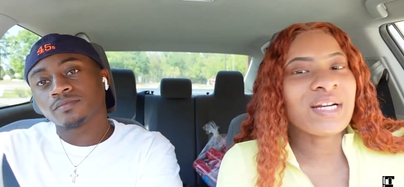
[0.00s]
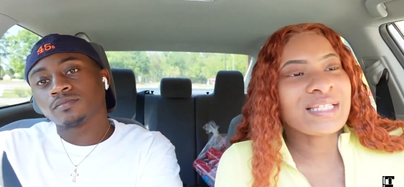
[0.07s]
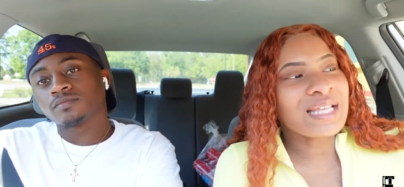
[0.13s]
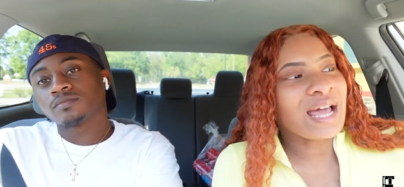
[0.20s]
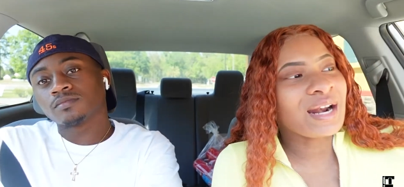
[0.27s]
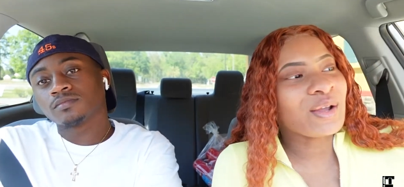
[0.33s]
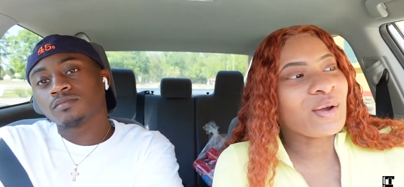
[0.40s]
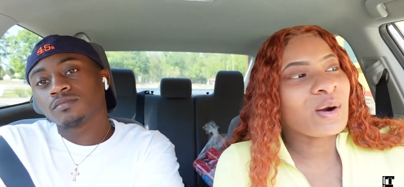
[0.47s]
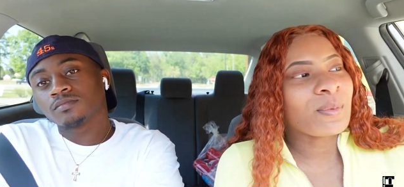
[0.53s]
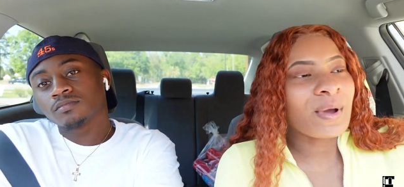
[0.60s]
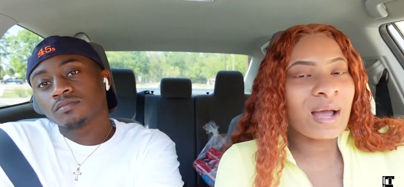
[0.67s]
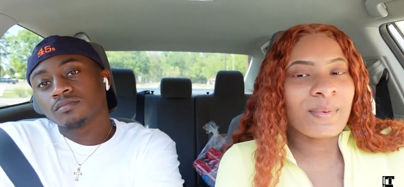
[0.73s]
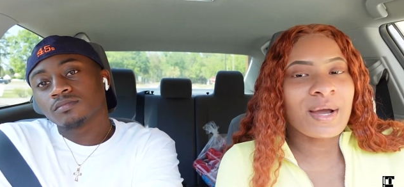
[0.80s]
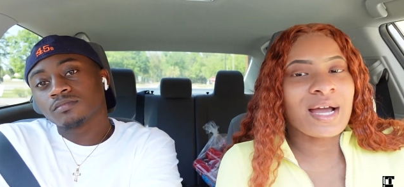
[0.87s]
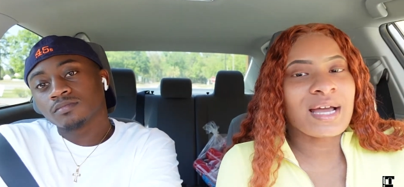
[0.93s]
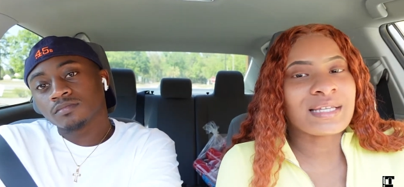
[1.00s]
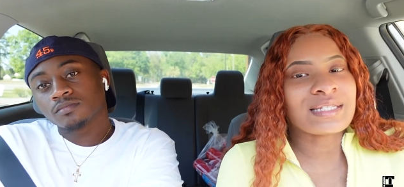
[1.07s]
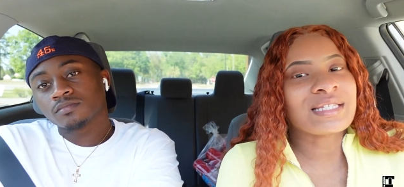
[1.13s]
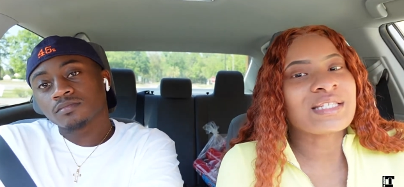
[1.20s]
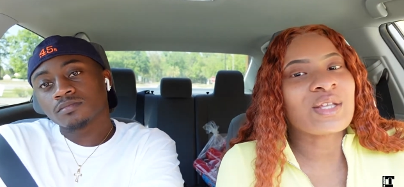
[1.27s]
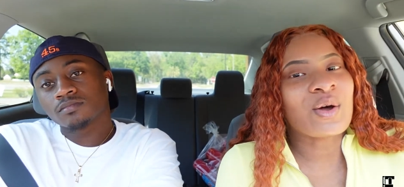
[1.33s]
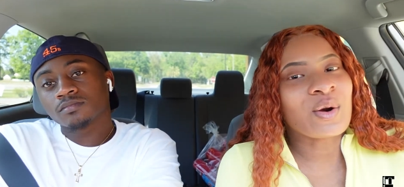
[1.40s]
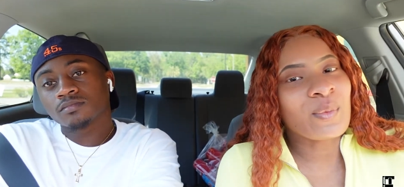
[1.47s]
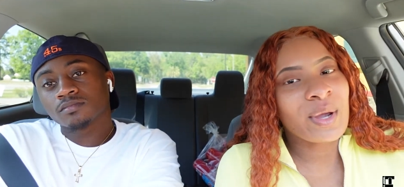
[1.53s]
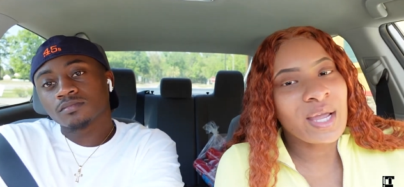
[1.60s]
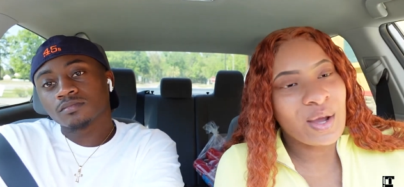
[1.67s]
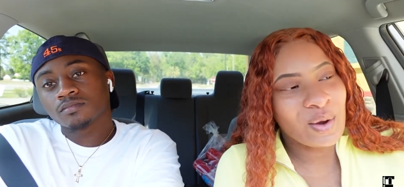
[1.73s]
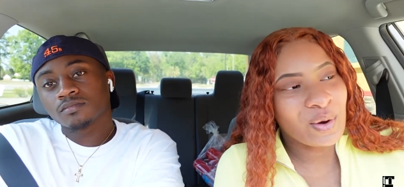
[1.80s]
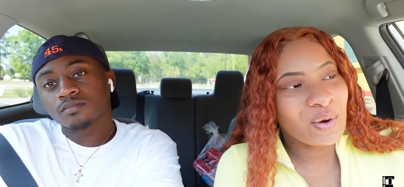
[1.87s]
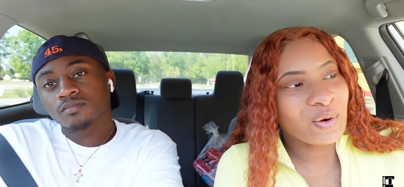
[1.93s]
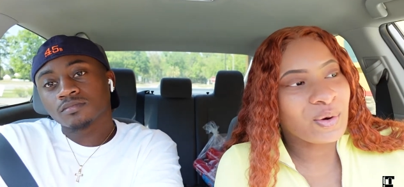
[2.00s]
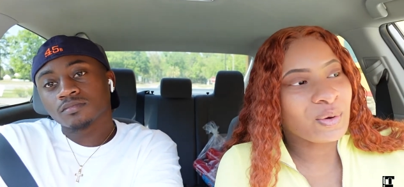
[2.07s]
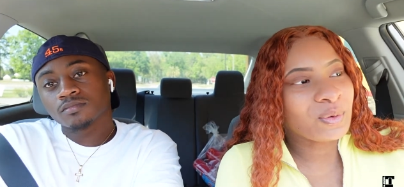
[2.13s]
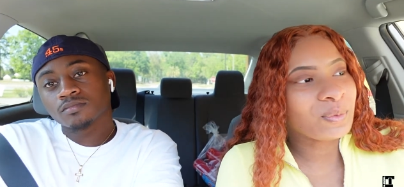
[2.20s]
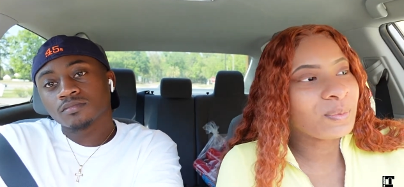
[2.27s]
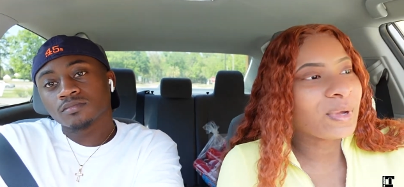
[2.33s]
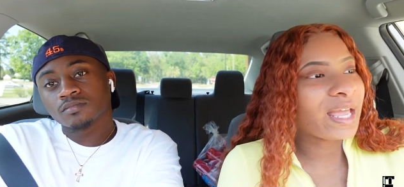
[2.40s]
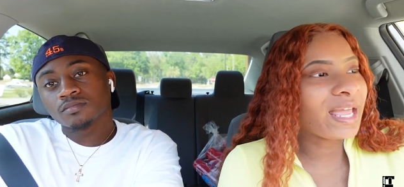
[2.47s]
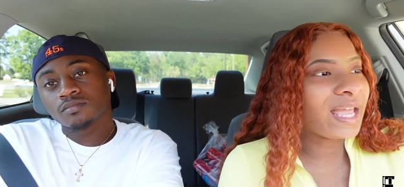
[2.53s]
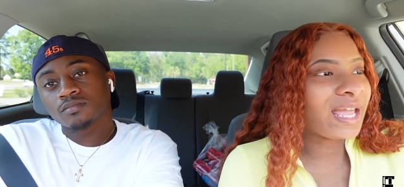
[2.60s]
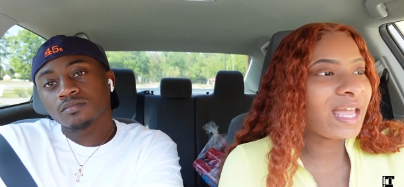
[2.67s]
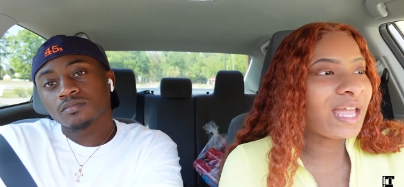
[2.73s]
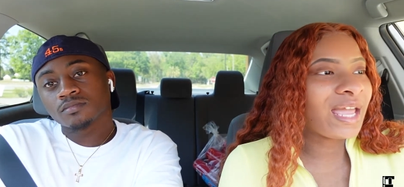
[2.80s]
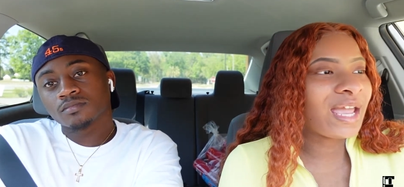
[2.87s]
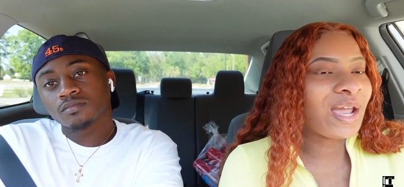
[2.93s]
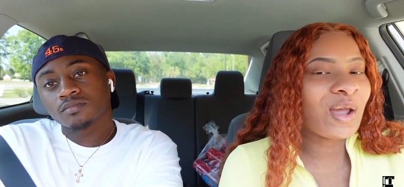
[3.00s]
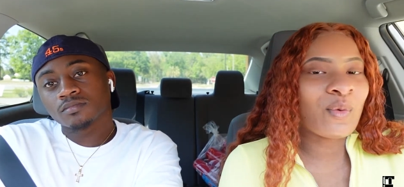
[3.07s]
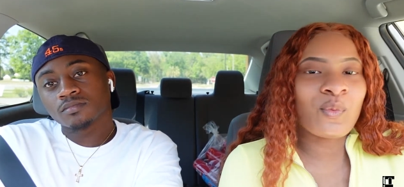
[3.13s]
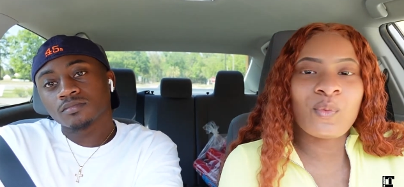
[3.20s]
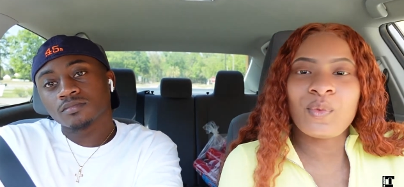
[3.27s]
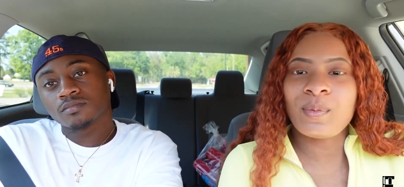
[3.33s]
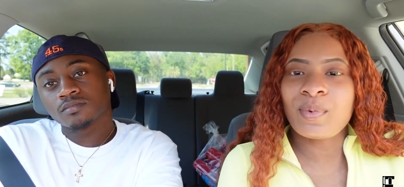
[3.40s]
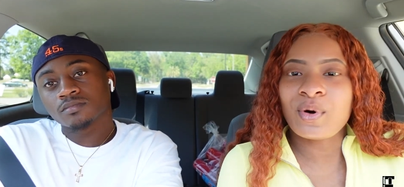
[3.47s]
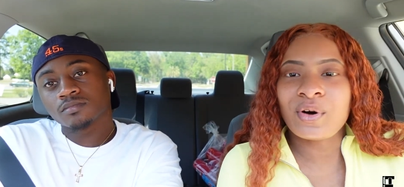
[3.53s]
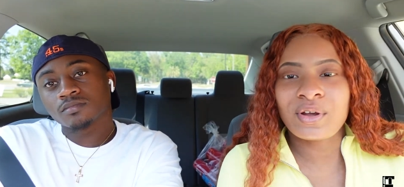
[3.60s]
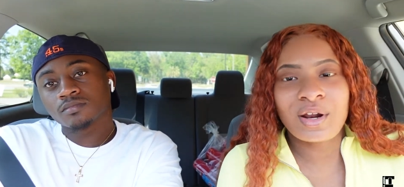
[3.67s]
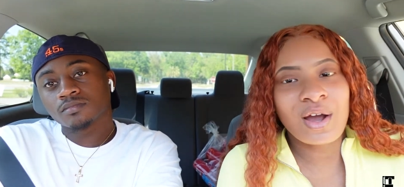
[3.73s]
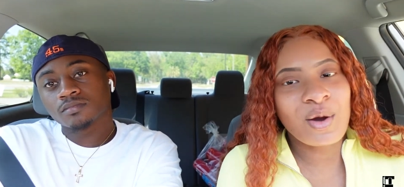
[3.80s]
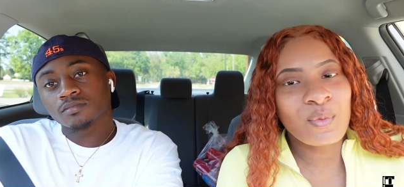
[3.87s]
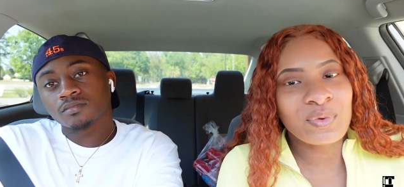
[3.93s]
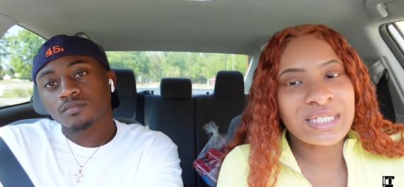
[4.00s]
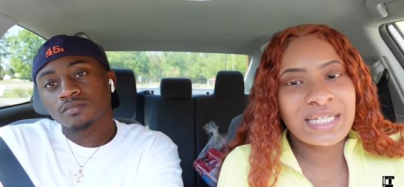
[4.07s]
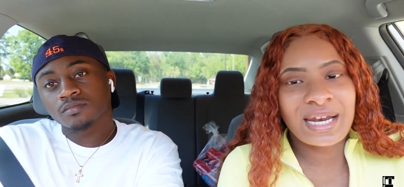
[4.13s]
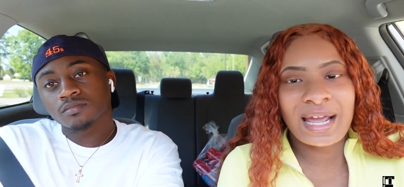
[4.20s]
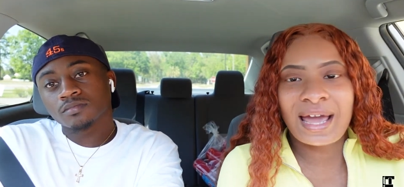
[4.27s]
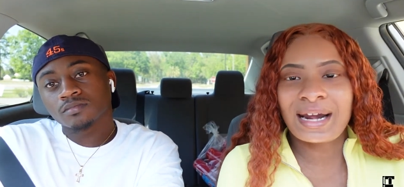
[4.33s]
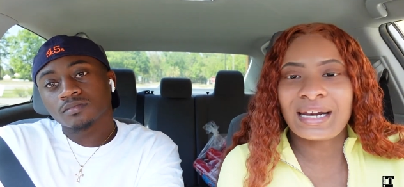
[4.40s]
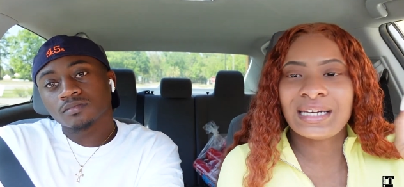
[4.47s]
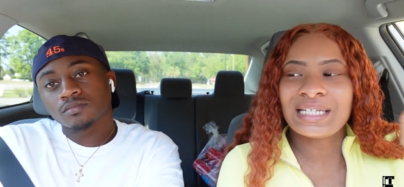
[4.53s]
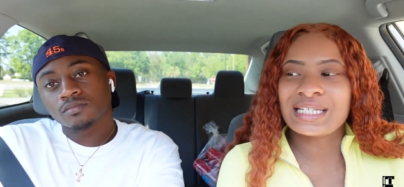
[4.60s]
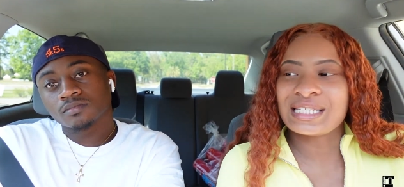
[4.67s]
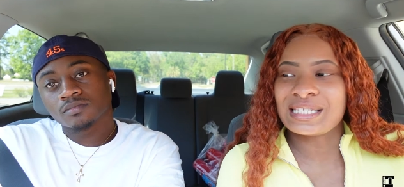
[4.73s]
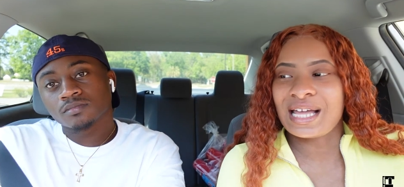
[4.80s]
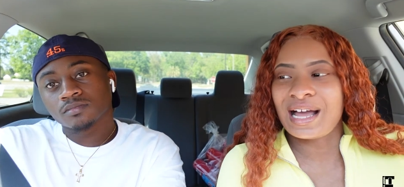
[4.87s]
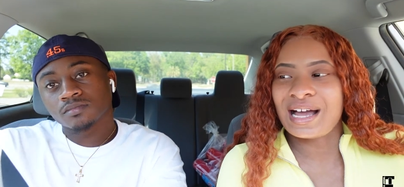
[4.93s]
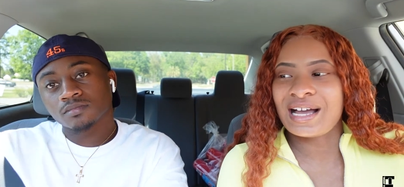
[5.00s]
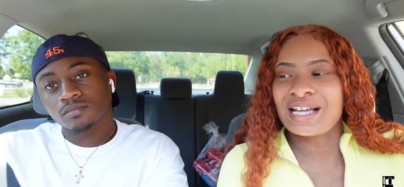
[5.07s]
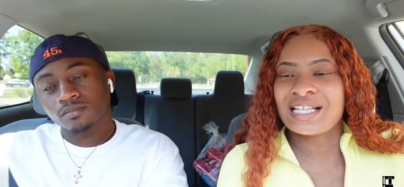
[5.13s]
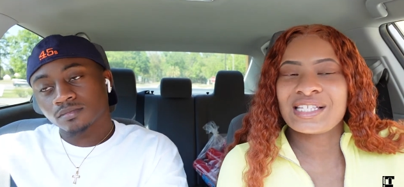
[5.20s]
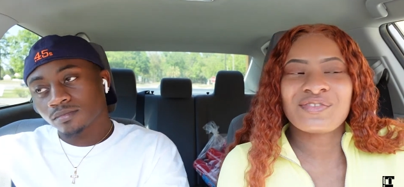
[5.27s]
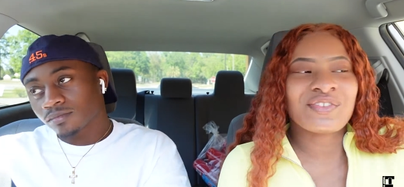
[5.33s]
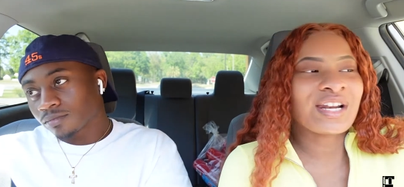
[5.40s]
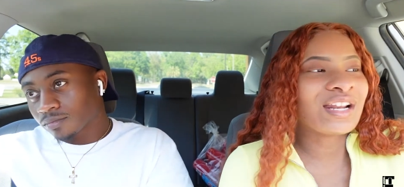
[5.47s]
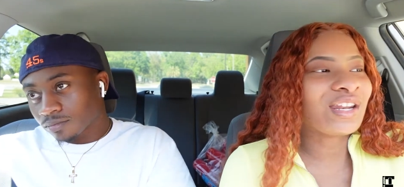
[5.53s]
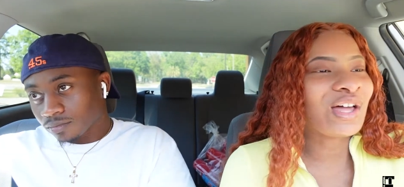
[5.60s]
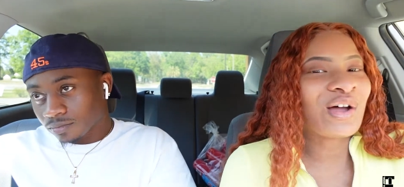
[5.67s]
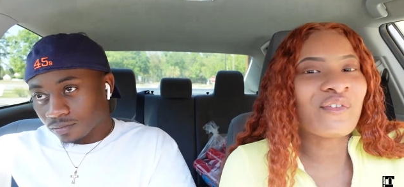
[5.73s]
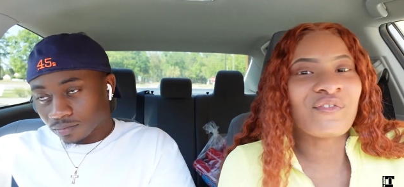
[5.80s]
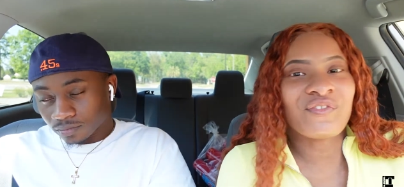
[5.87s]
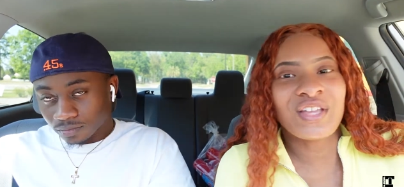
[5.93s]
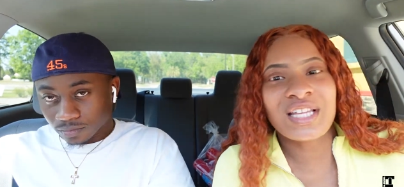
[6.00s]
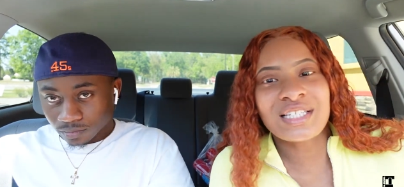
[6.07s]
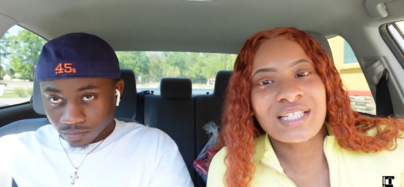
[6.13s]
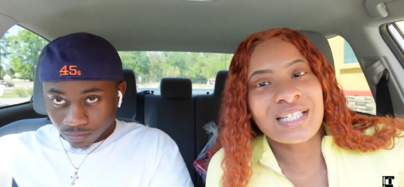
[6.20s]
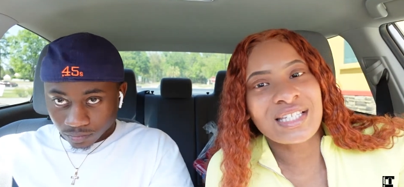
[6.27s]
Speaker 1: We decided to go to Popeyes because on the way home, and when we pulled up, we see they got their little signs for their little fish